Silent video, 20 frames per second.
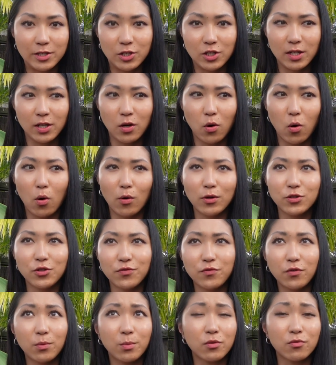you know,
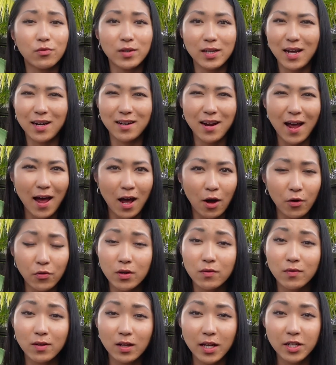binging or to form a really
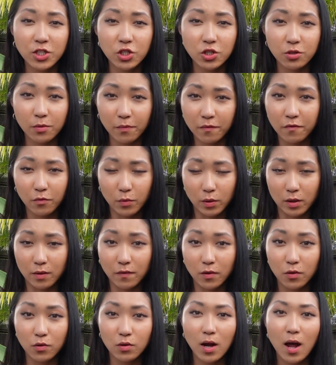unhealthy relationship
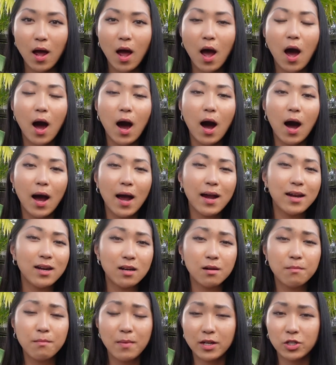with food,
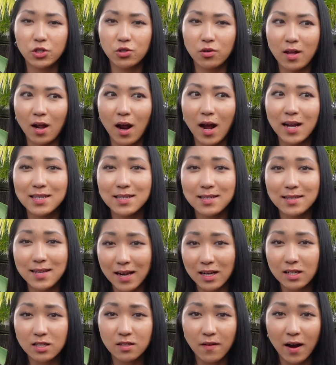I need to make sure that
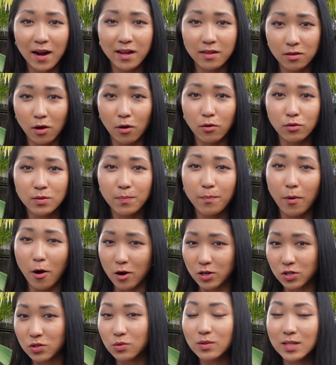I satisfy
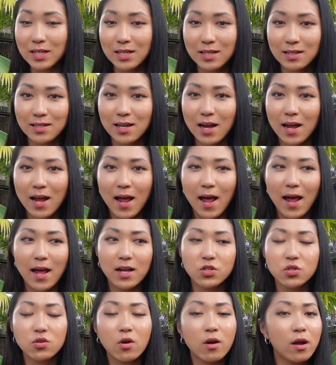those personal needs.
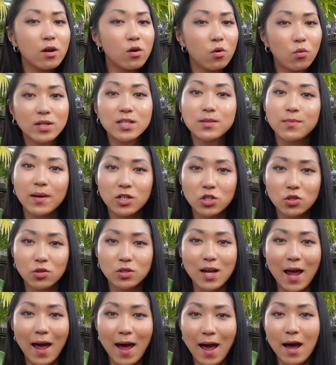And so I
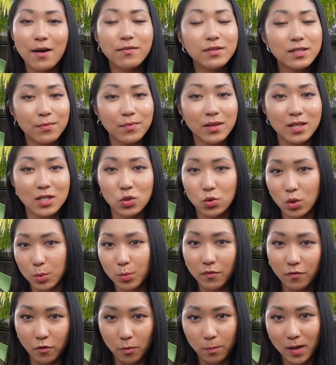always make sure to have
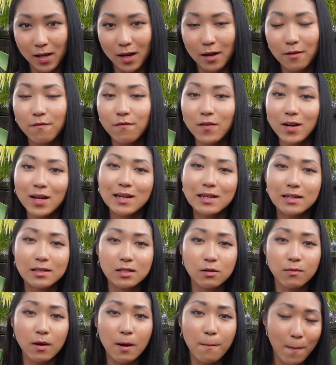something sweet before bed. I
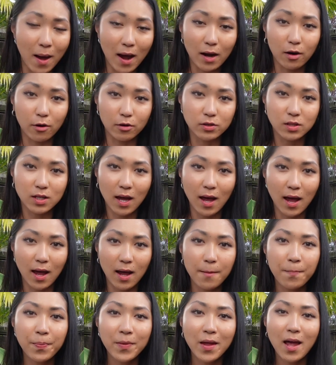fit it into my
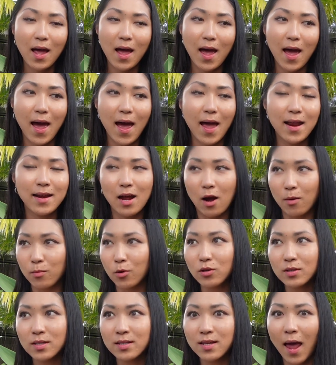macros, okay?
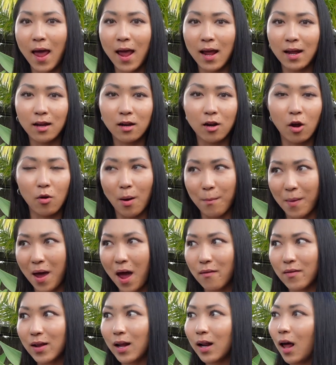And now I'm not saying, you
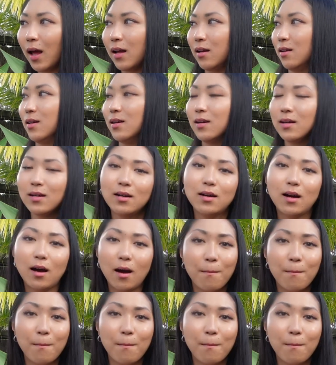know, I'm having like